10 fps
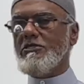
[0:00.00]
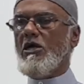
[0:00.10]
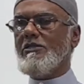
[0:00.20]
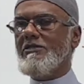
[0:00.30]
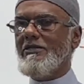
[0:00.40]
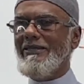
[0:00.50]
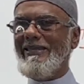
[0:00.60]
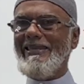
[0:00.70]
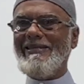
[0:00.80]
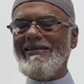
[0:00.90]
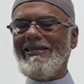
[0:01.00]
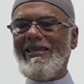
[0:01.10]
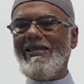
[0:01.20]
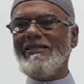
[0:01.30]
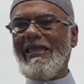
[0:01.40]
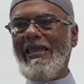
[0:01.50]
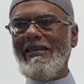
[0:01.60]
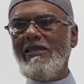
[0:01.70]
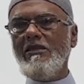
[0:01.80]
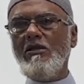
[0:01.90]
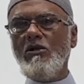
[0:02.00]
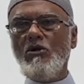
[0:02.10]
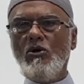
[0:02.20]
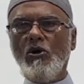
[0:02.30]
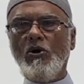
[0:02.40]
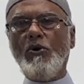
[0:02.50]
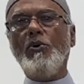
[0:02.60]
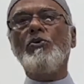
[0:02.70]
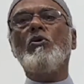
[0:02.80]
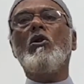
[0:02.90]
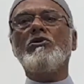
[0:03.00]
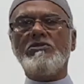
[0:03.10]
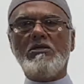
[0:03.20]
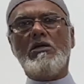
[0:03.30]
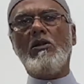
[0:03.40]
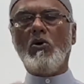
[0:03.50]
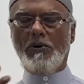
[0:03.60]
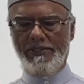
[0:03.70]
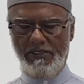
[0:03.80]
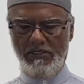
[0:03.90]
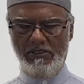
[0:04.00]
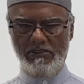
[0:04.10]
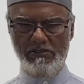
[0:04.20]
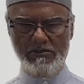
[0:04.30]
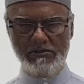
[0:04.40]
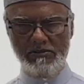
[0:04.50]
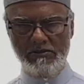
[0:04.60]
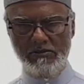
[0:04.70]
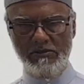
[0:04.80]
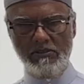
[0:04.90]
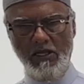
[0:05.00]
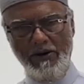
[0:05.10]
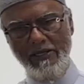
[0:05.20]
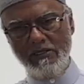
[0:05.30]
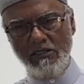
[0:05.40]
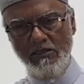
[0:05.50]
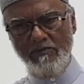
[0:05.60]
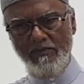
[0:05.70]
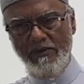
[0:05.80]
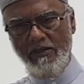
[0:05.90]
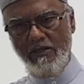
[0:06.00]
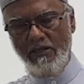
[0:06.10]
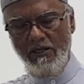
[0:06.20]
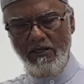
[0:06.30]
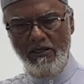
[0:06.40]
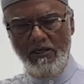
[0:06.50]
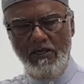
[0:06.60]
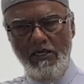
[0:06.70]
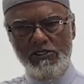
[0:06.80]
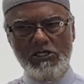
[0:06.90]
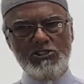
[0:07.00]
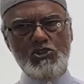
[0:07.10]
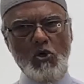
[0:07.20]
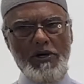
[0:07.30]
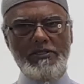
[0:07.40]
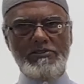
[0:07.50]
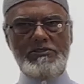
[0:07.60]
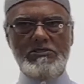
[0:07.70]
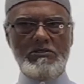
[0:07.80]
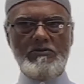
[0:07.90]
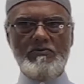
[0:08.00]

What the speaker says: not indicate any chronological order. All right? It just joins